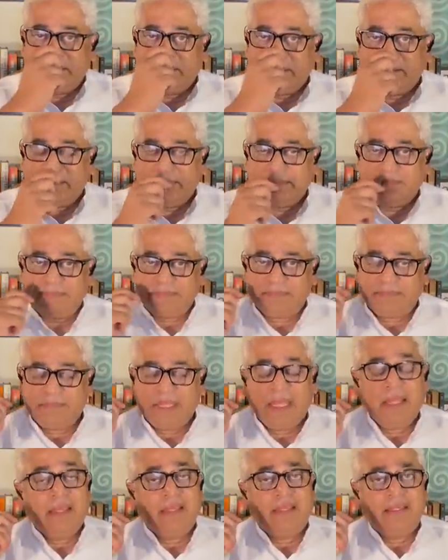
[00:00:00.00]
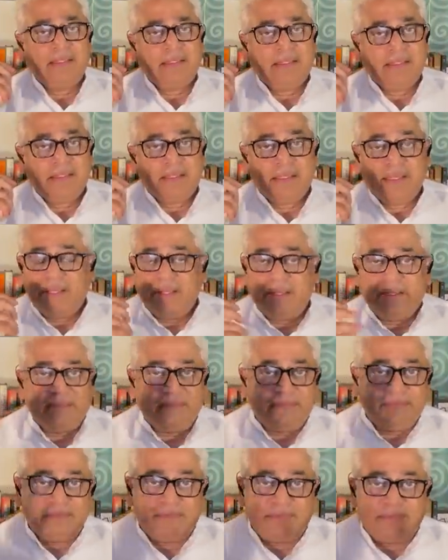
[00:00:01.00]

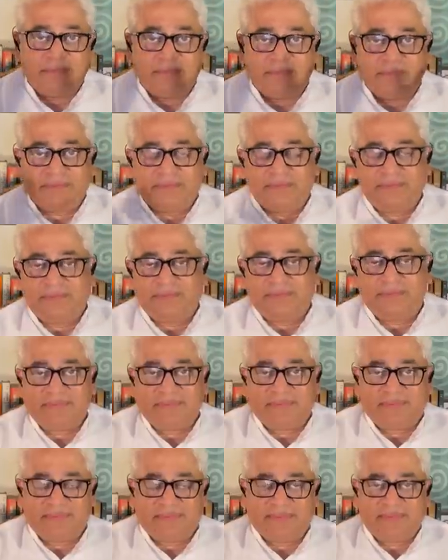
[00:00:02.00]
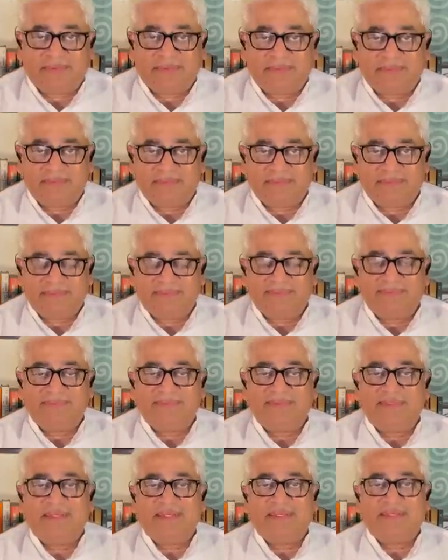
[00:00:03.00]

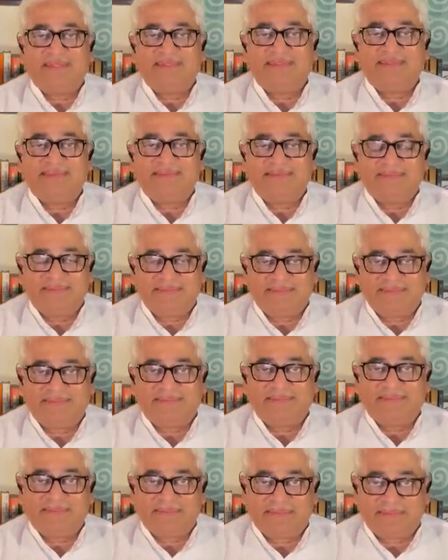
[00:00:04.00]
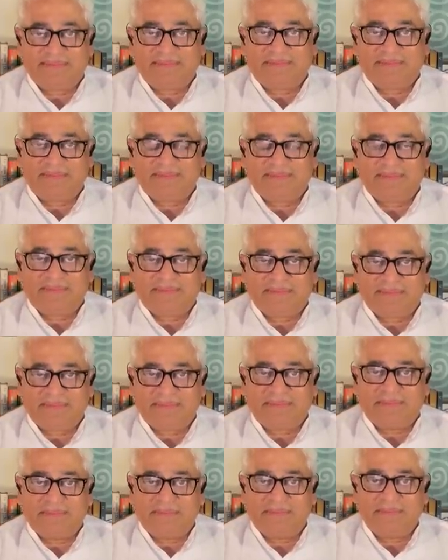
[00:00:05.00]

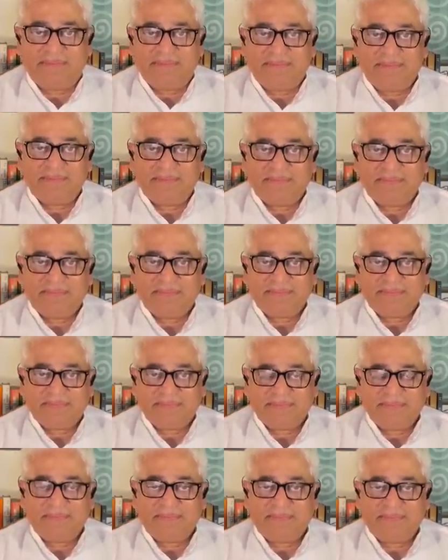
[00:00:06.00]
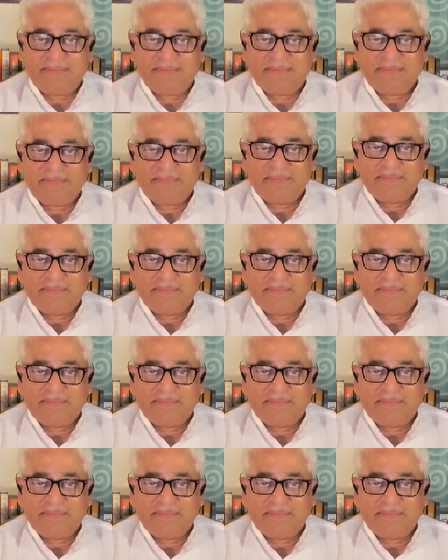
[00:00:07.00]
(not speaking)